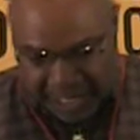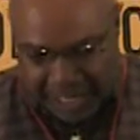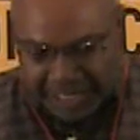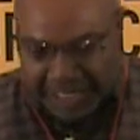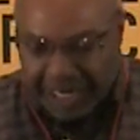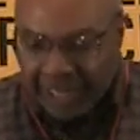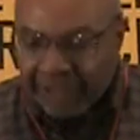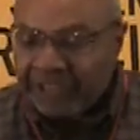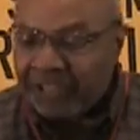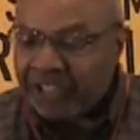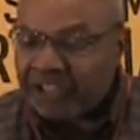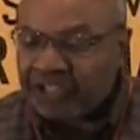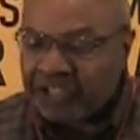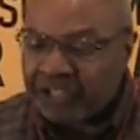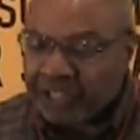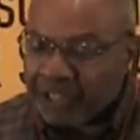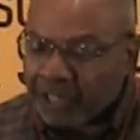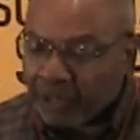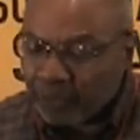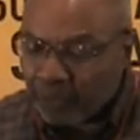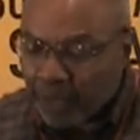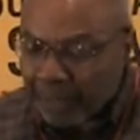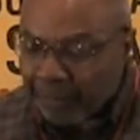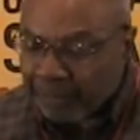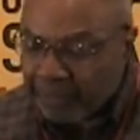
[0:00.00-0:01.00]
Now, this
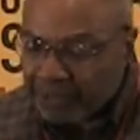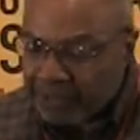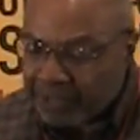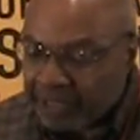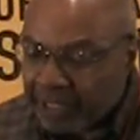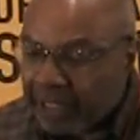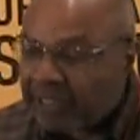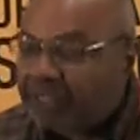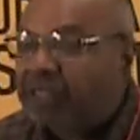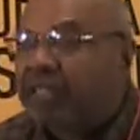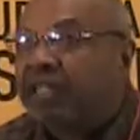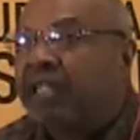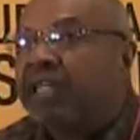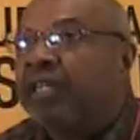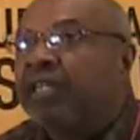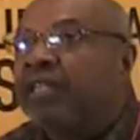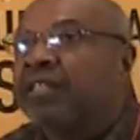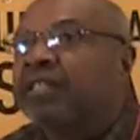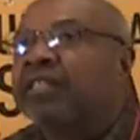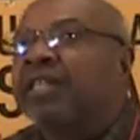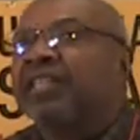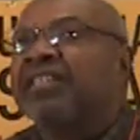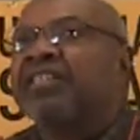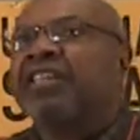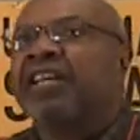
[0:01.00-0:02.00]
year represents the
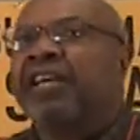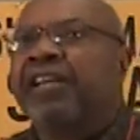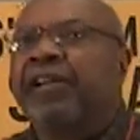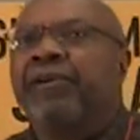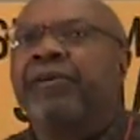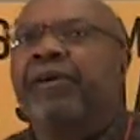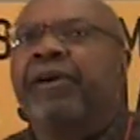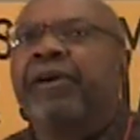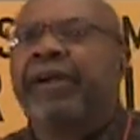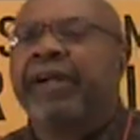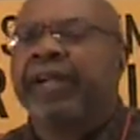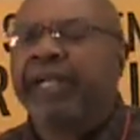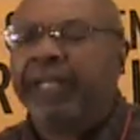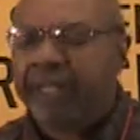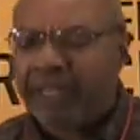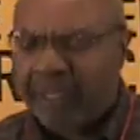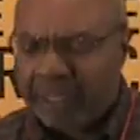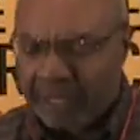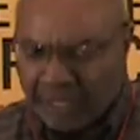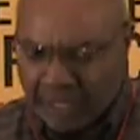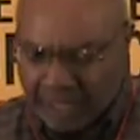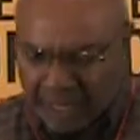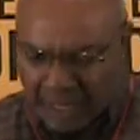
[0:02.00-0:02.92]
centenary